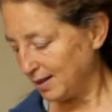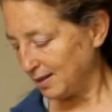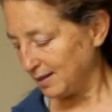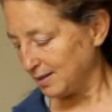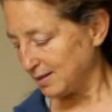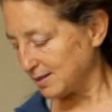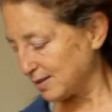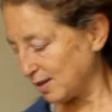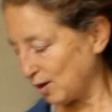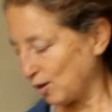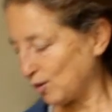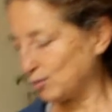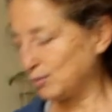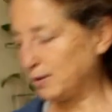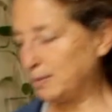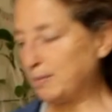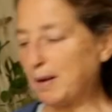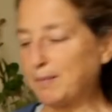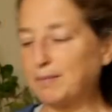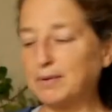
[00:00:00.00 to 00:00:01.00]
So
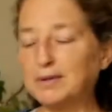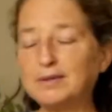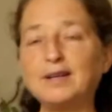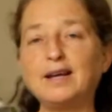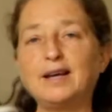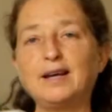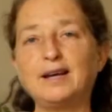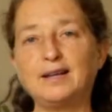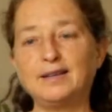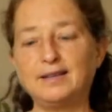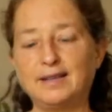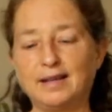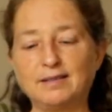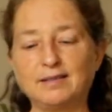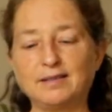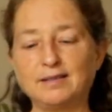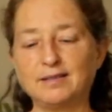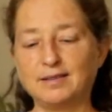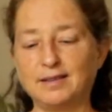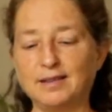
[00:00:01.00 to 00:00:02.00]
remember the
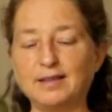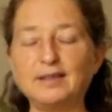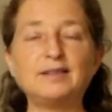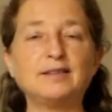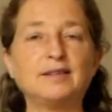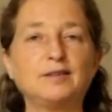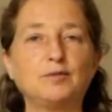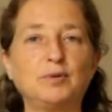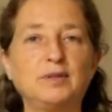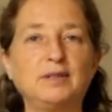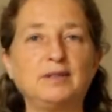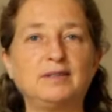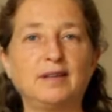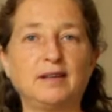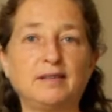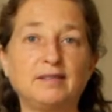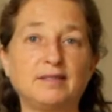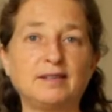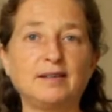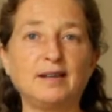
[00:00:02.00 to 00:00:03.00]
nettle tea that we did
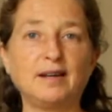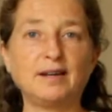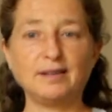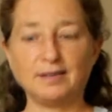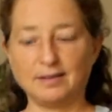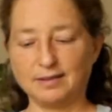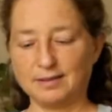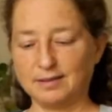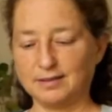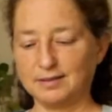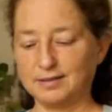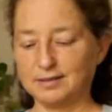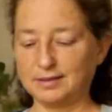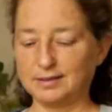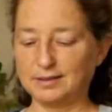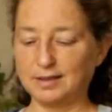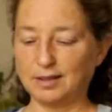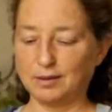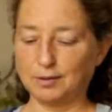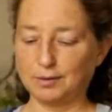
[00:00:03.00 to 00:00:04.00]
yesterday?
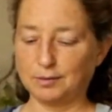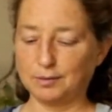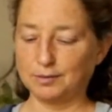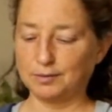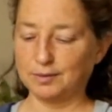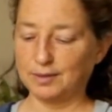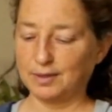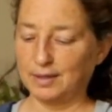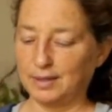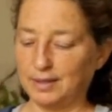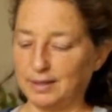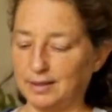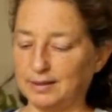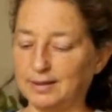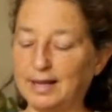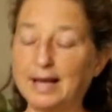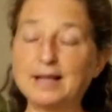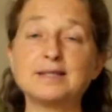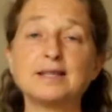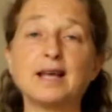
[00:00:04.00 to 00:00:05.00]
So
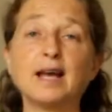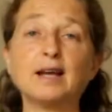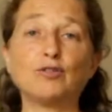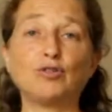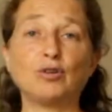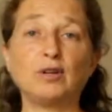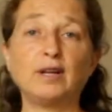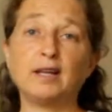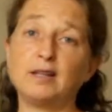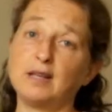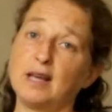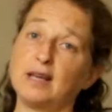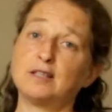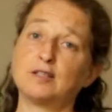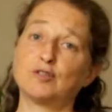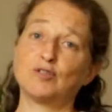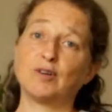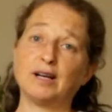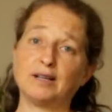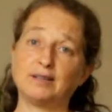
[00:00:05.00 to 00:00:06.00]
that's actually an
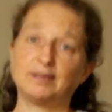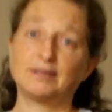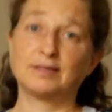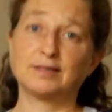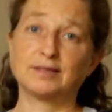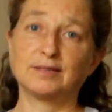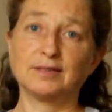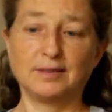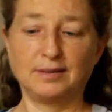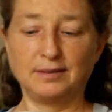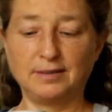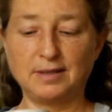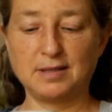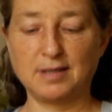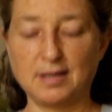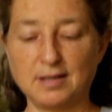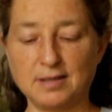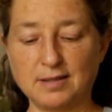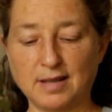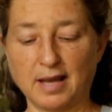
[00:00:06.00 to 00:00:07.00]
extract. This
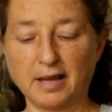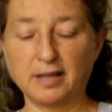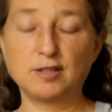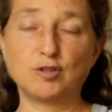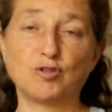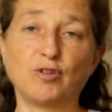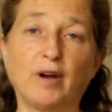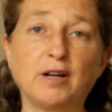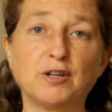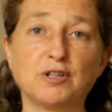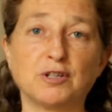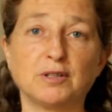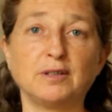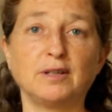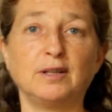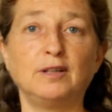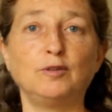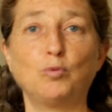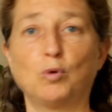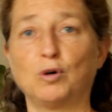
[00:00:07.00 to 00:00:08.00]
is extraction
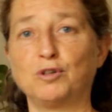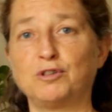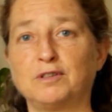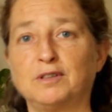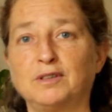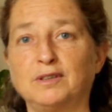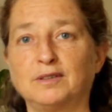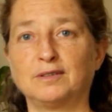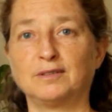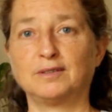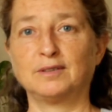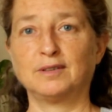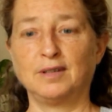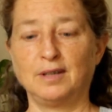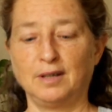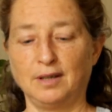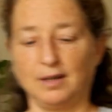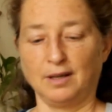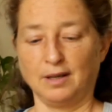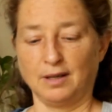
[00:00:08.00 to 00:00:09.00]
in water.
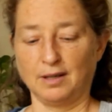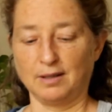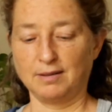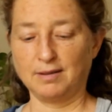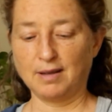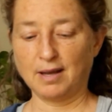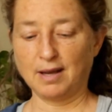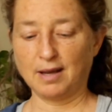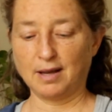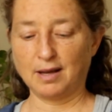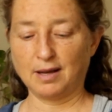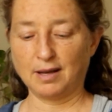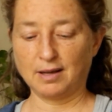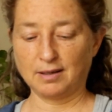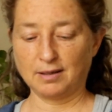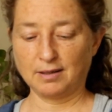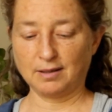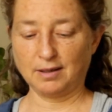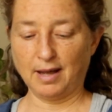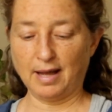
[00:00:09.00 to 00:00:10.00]
The
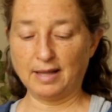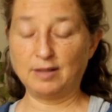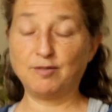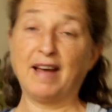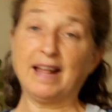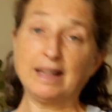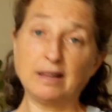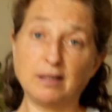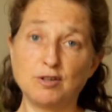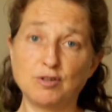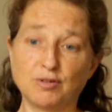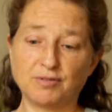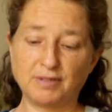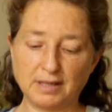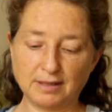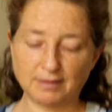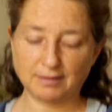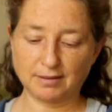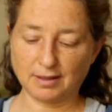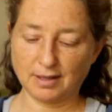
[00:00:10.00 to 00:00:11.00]
advantage of
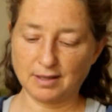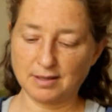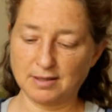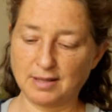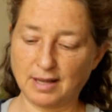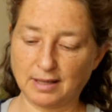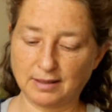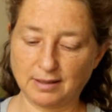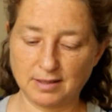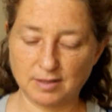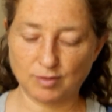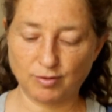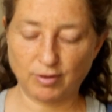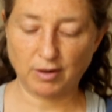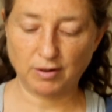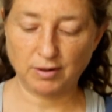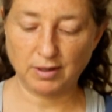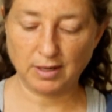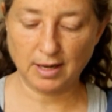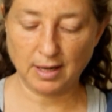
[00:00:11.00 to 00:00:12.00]
it is that it's
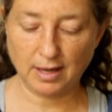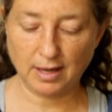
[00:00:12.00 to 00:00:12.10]
very